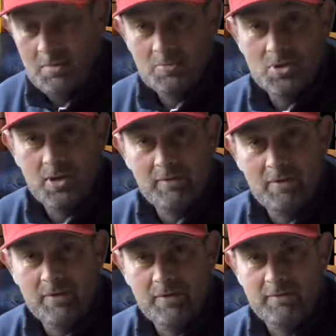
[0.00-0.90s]
I'm sort of
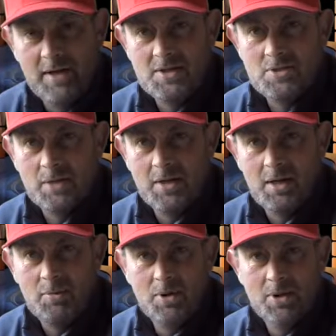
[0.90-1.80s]
on the fence with
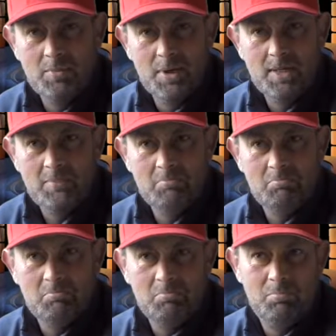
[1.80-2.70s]
that one a bit.
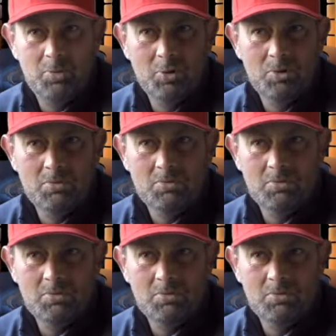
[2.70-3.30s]
But